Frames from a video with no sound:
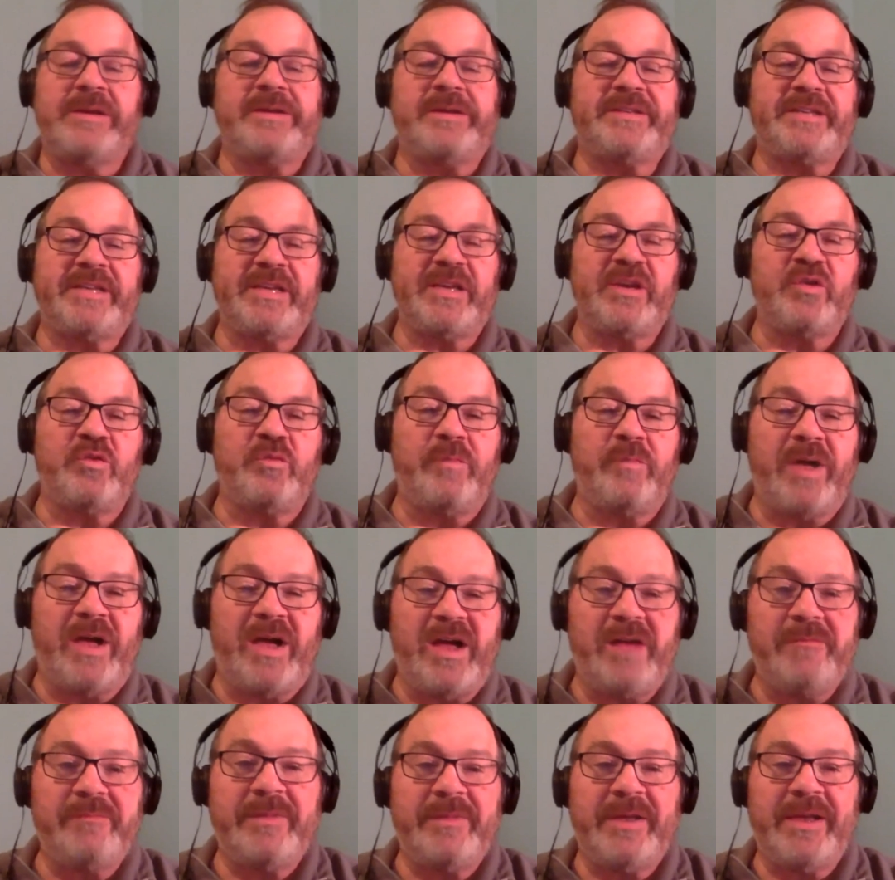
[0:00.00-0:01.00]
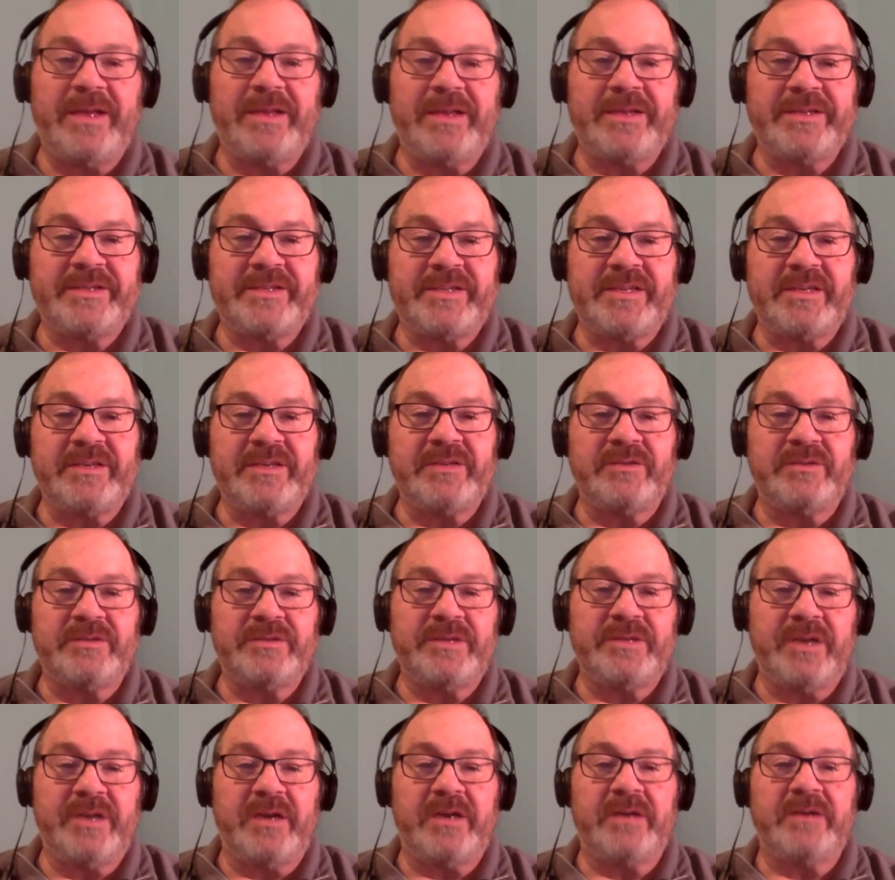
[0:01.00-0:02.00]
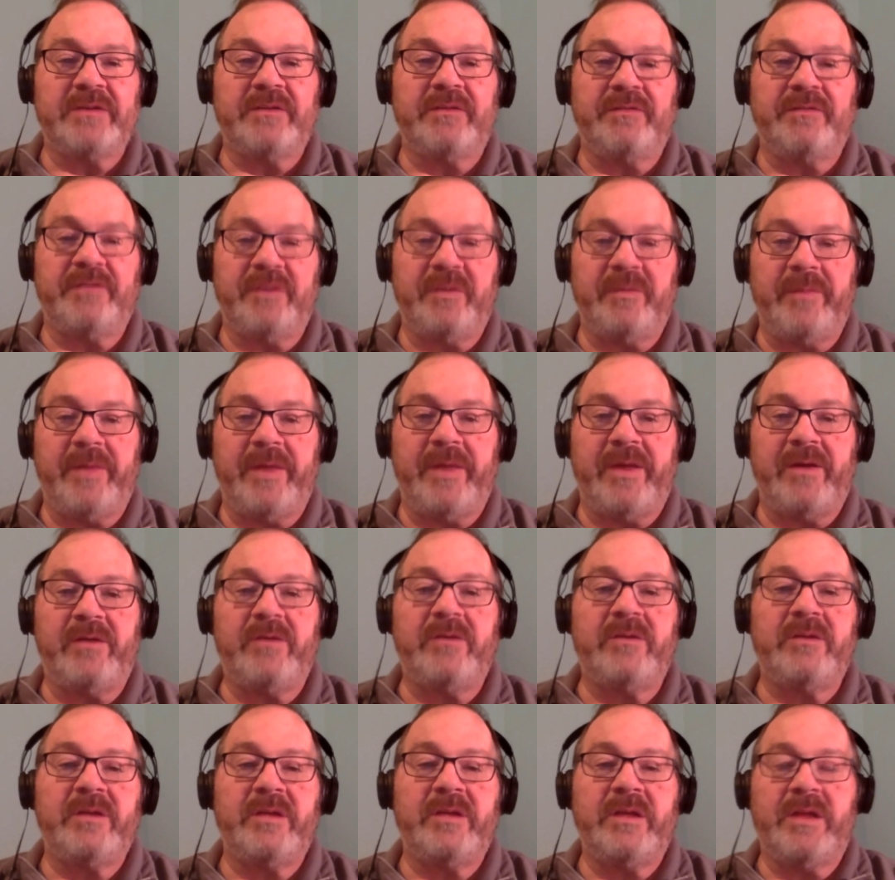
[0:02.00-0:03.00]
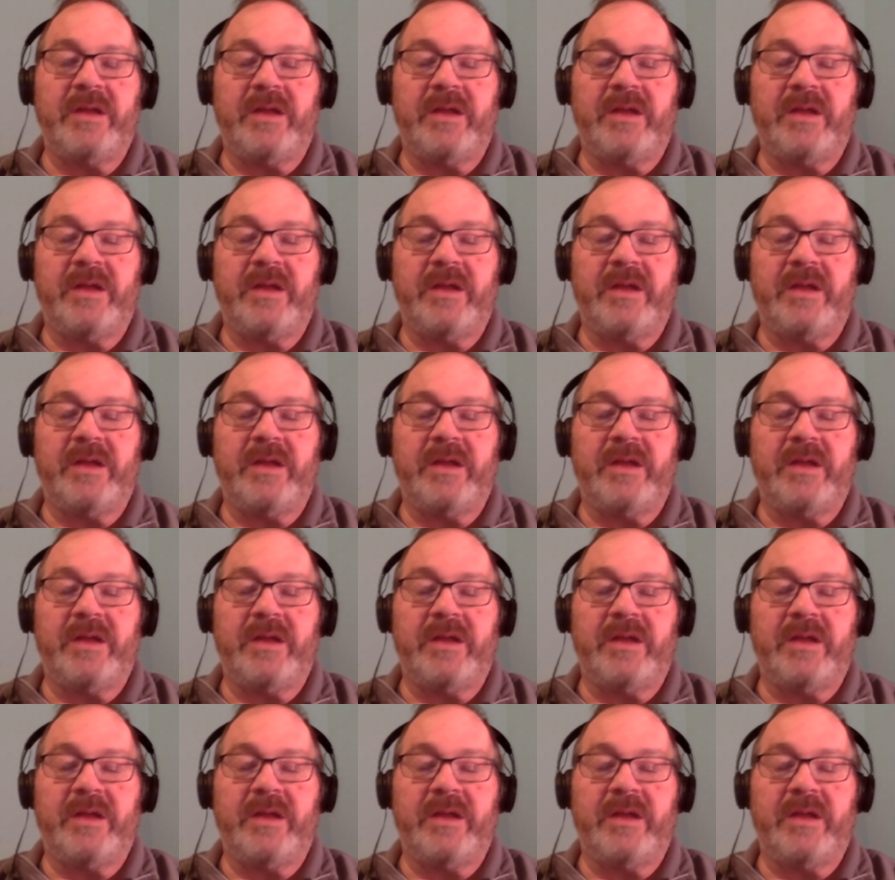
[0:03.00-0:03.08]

Single mom and a single young female,